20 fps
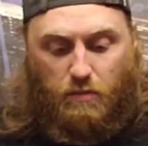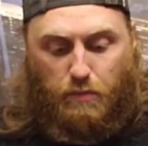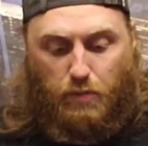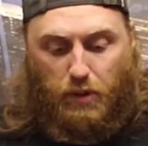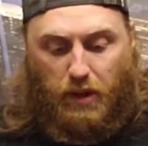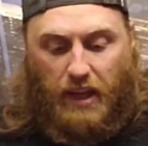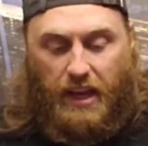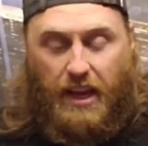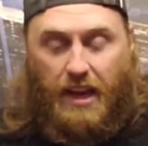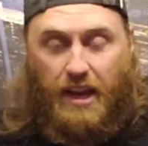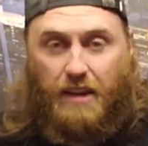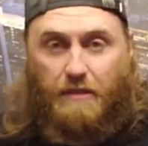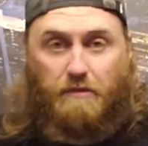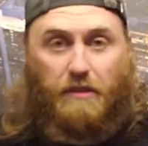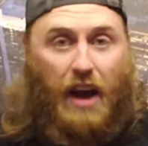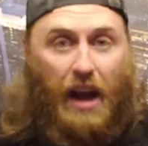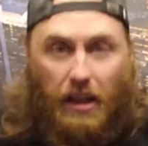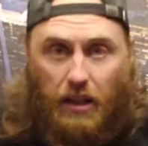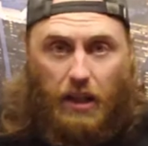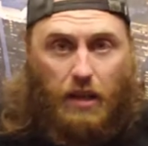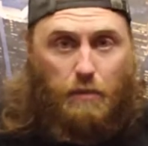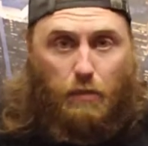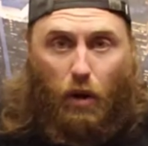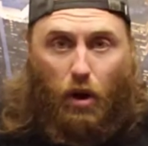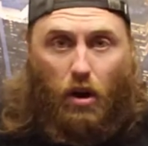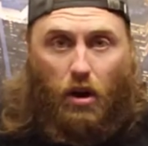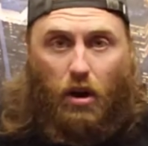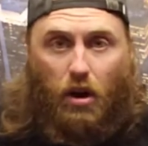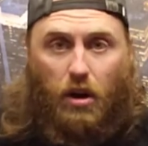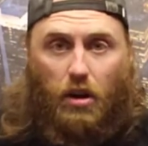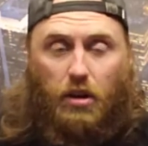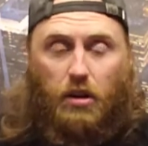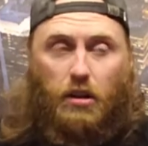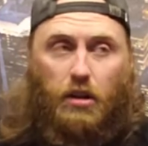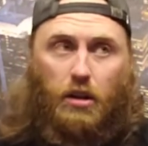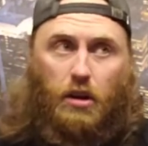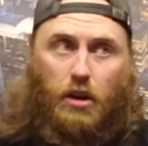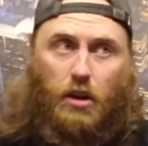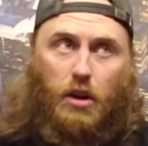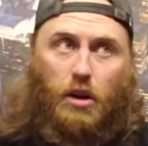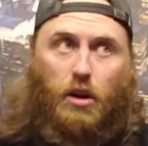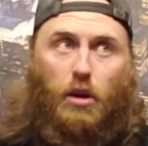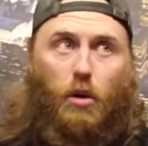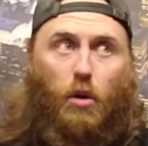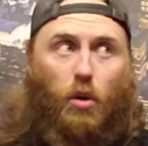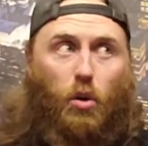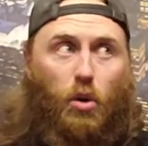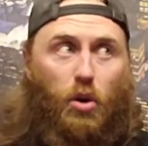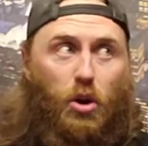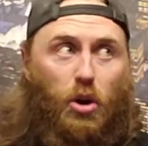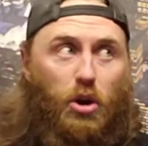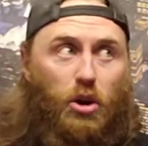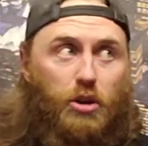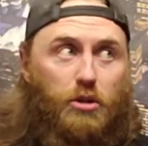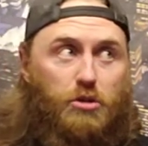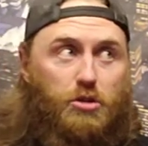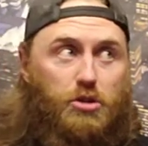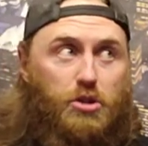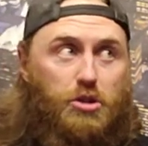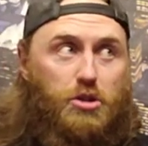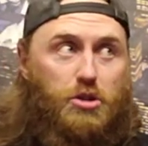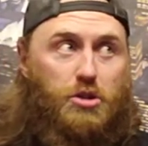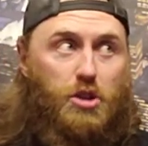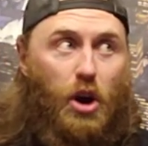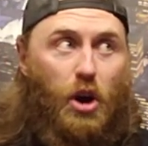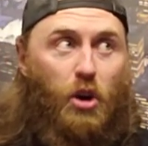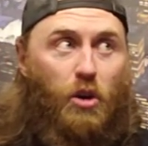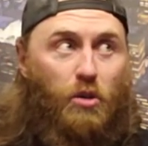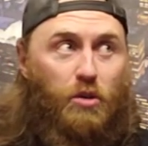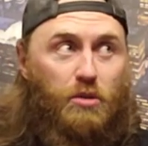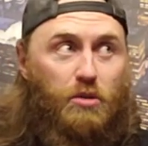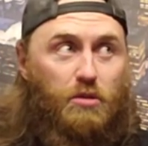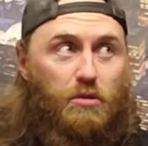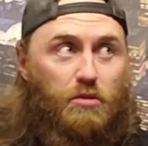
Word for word: play volleyball or don't